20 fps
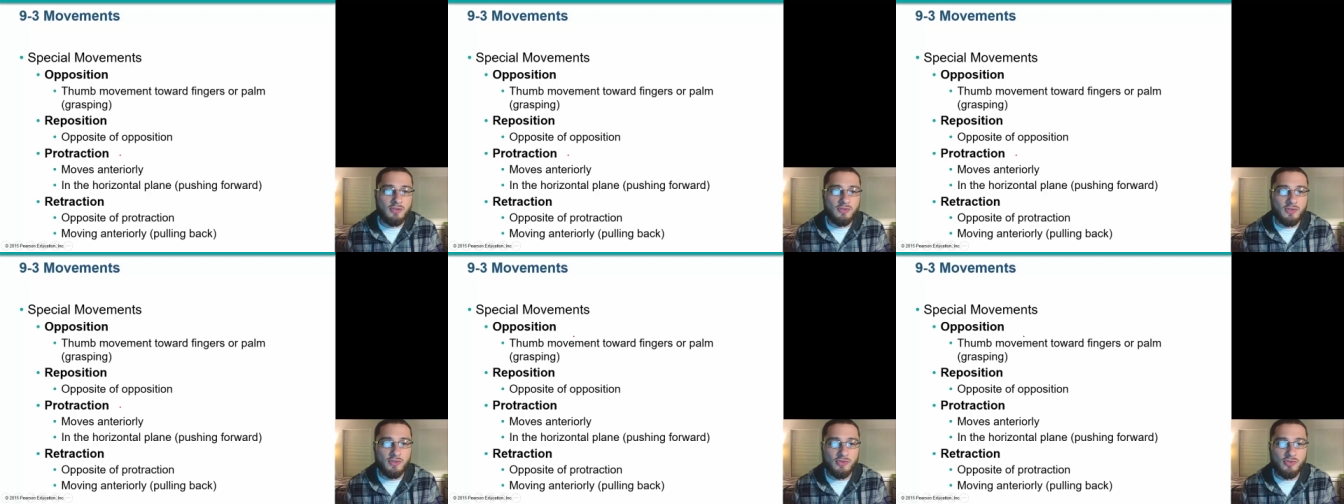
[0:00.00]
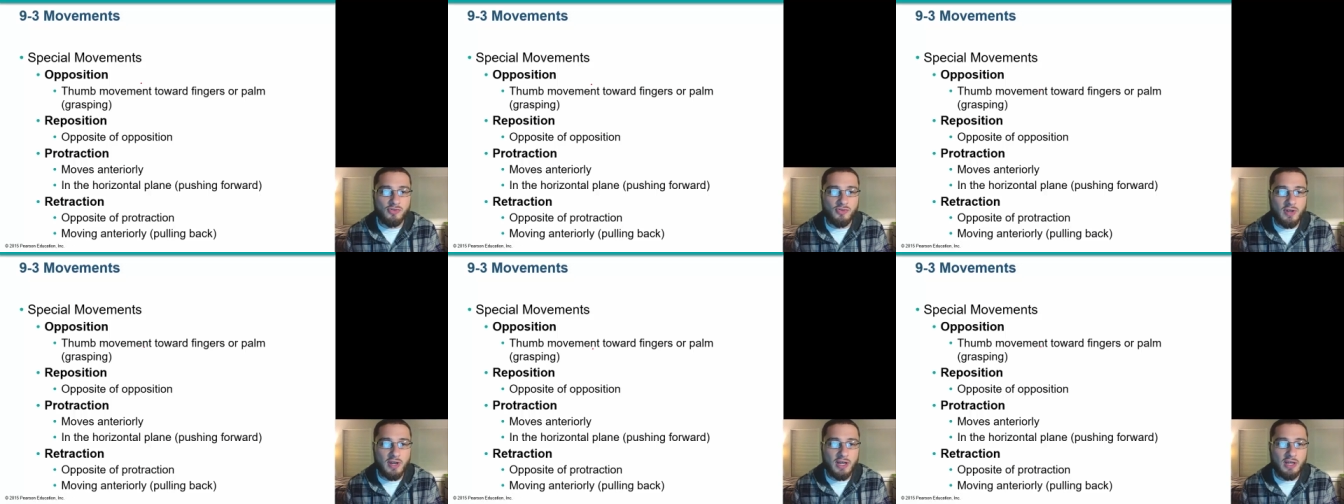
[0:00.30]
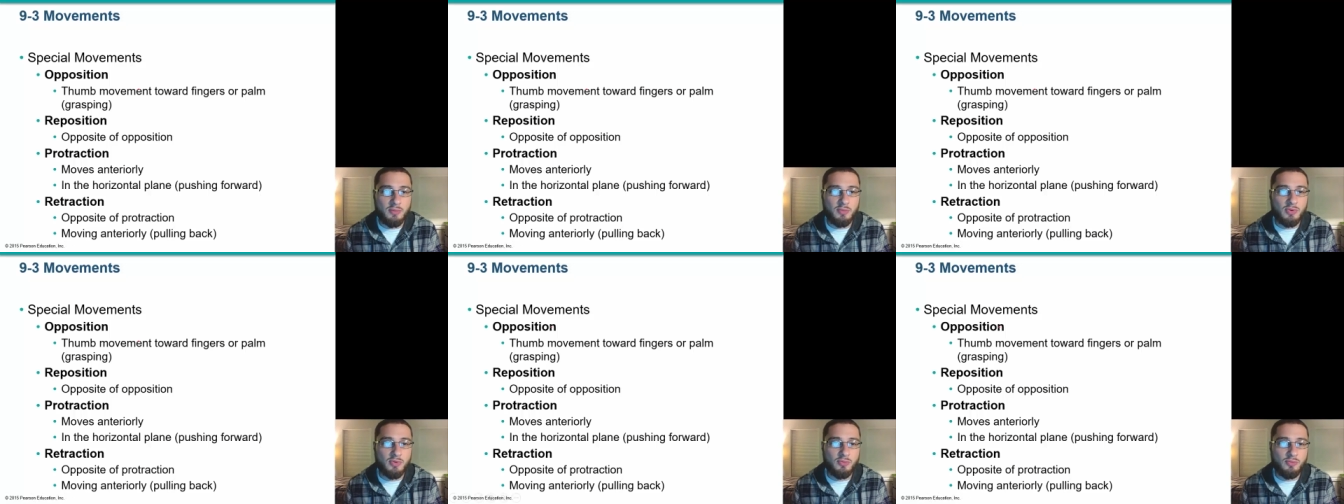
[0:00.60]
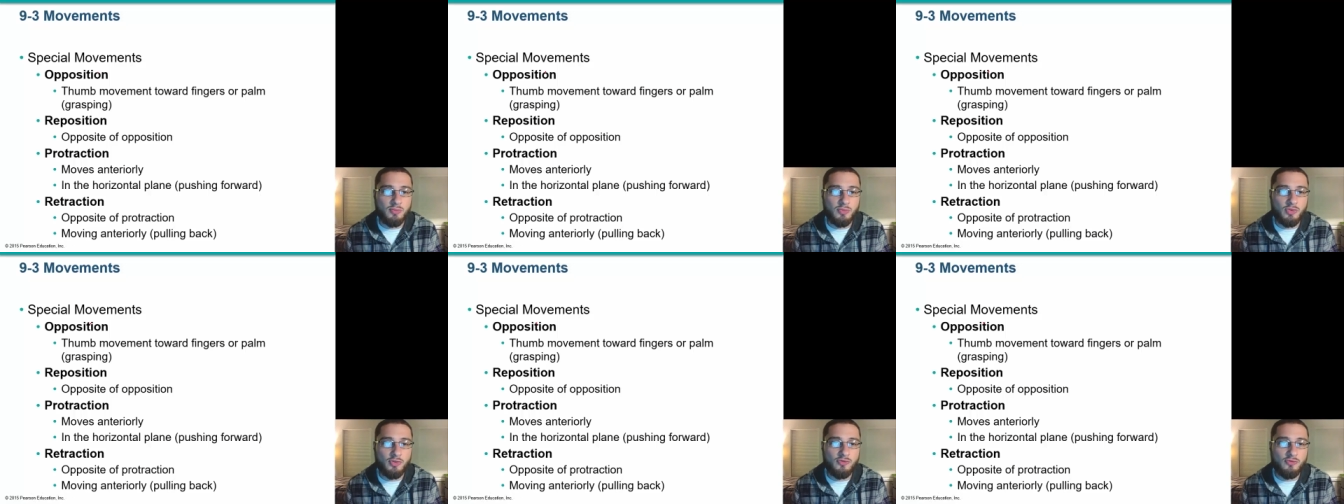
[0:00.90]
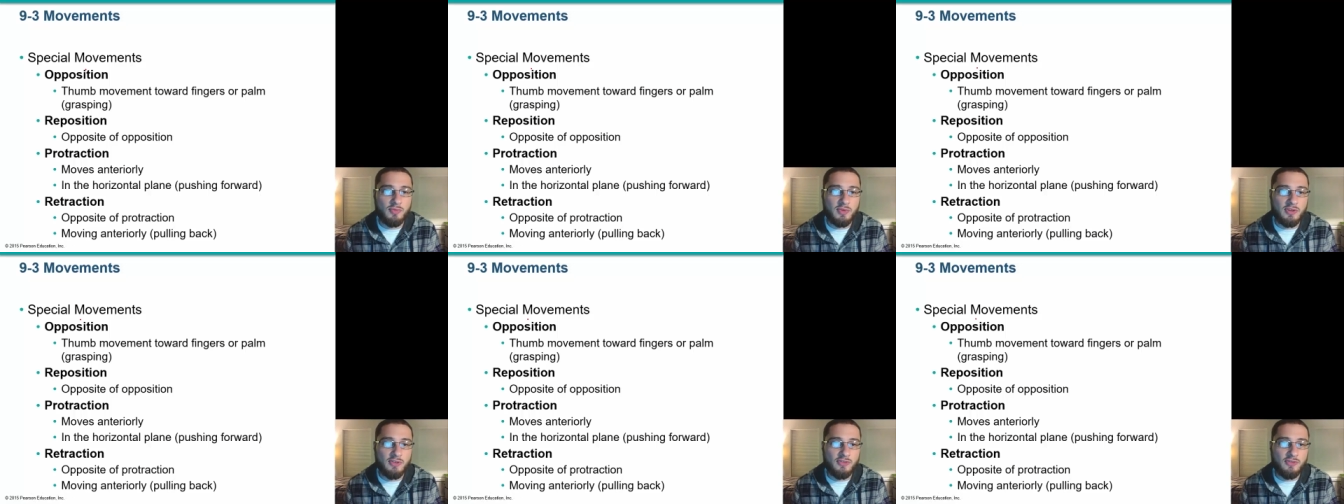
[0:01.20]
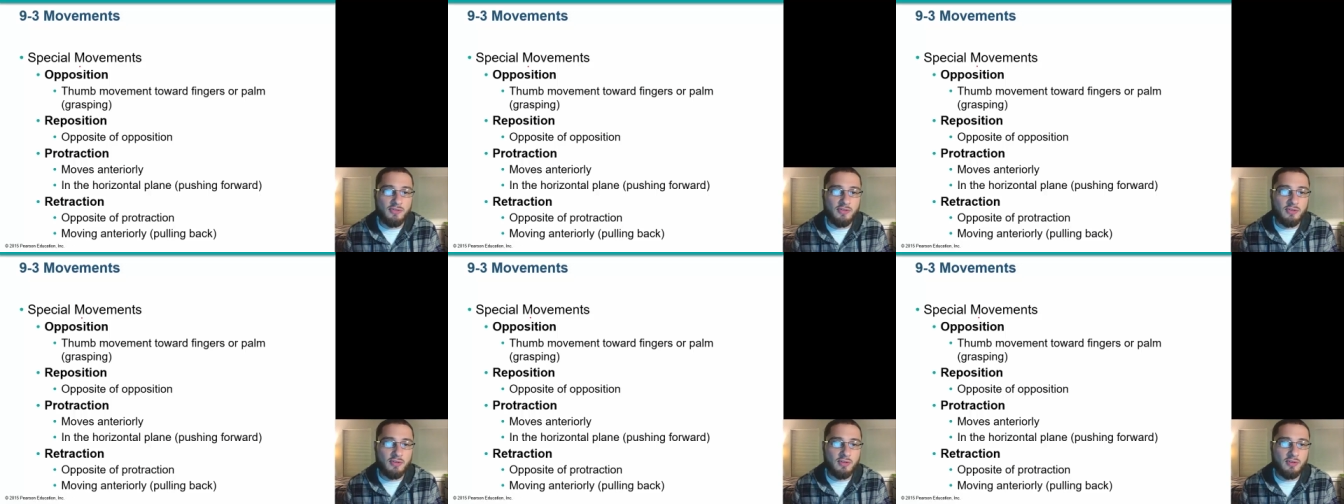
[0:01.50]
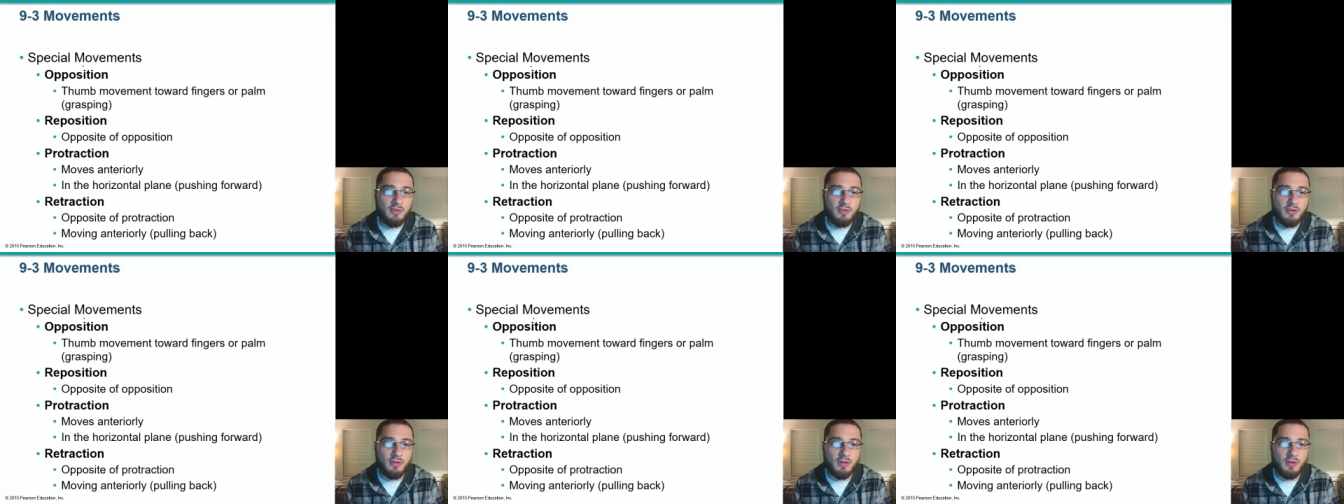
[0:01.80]
describe movements
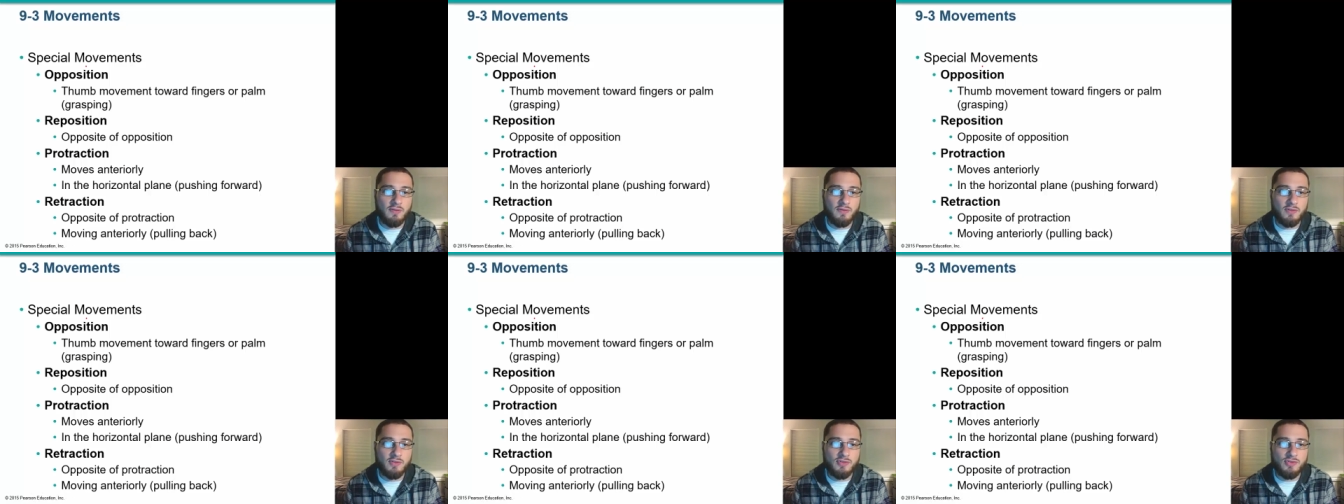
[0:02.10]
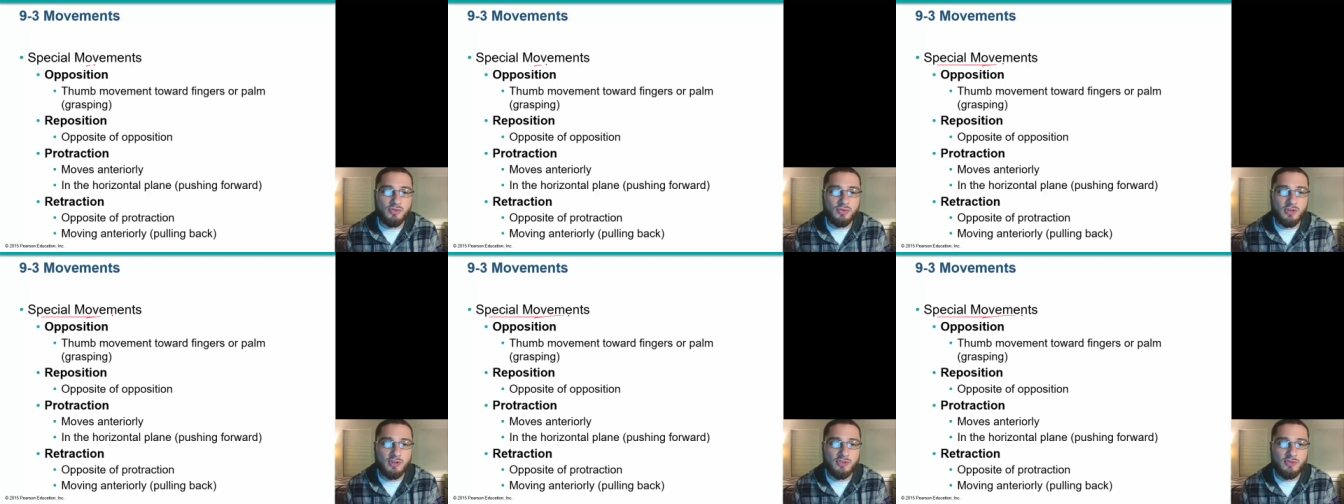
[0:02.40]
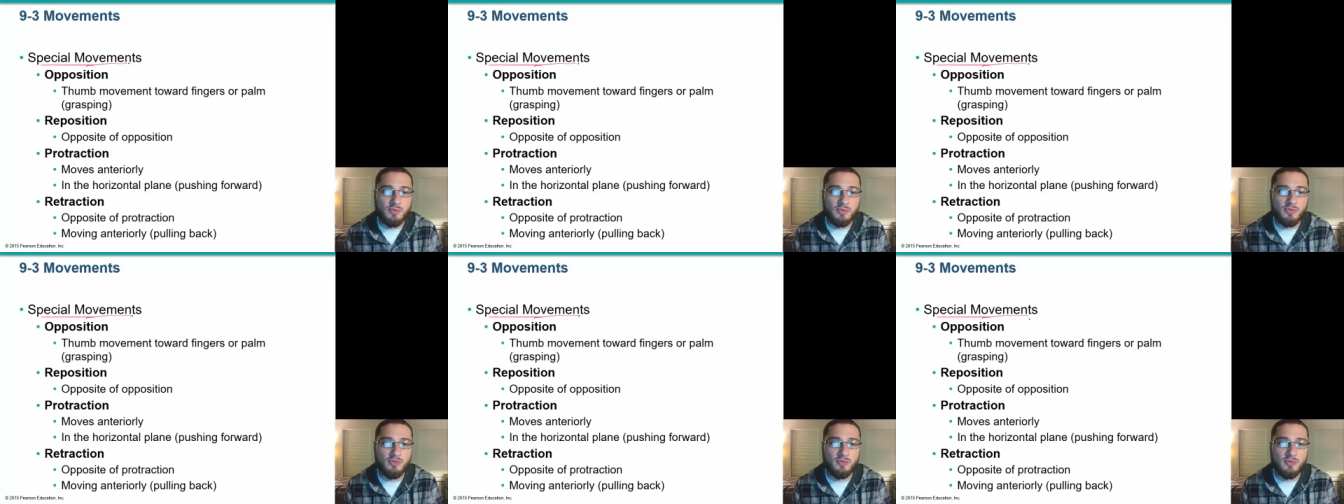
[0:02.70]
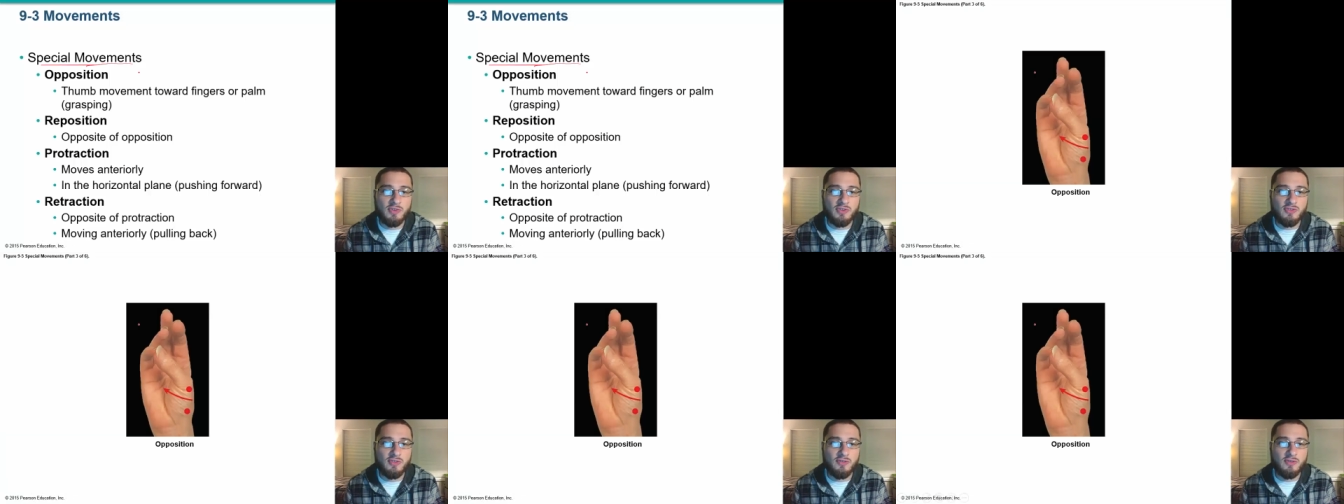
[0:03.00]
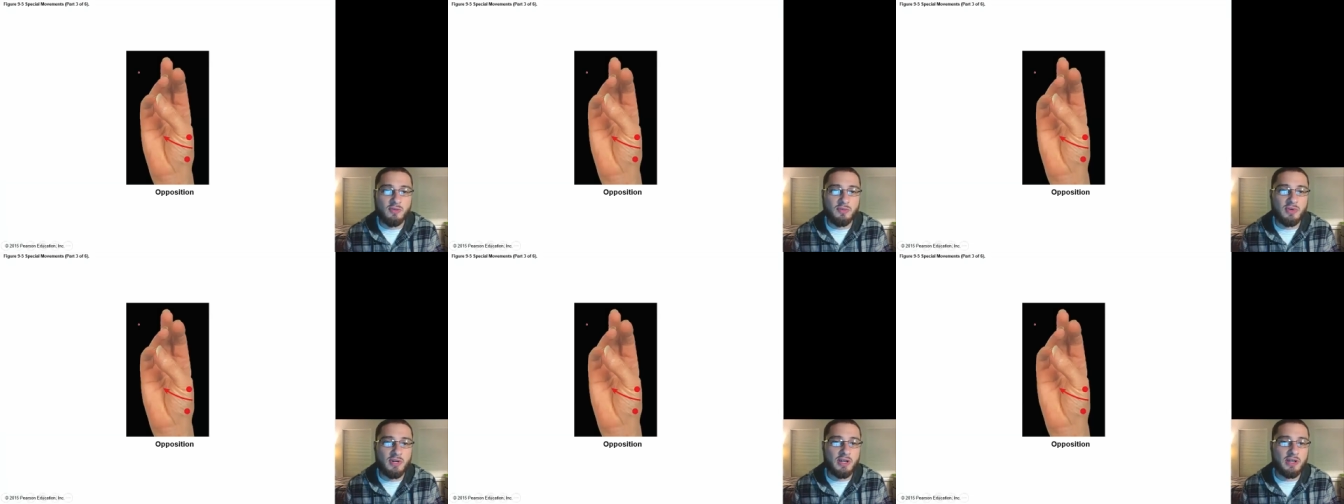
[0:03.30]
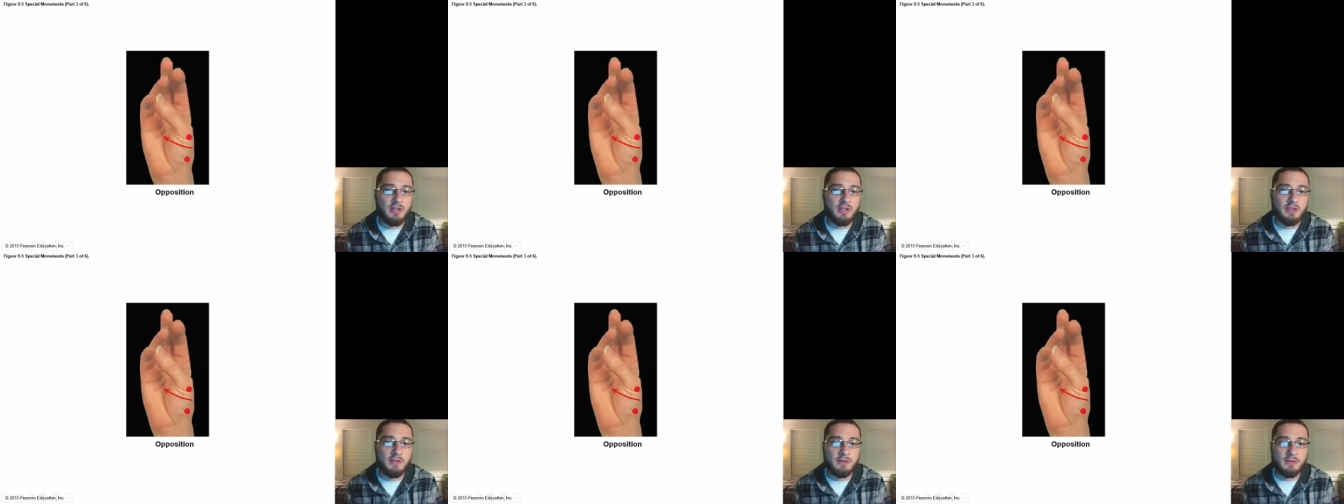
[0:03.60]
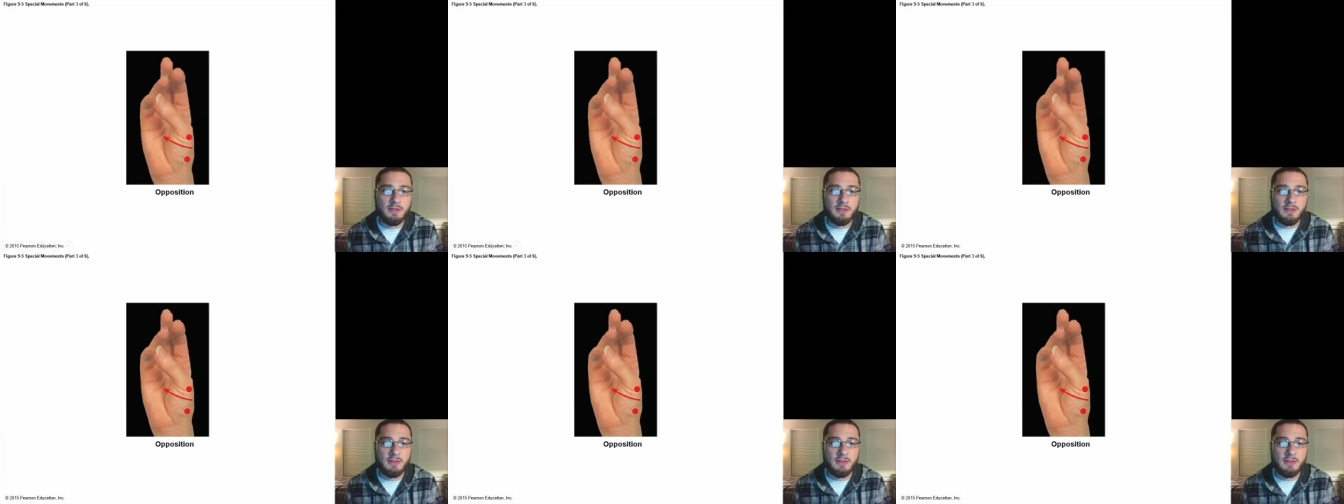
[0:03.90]
of the joints, movements of the body.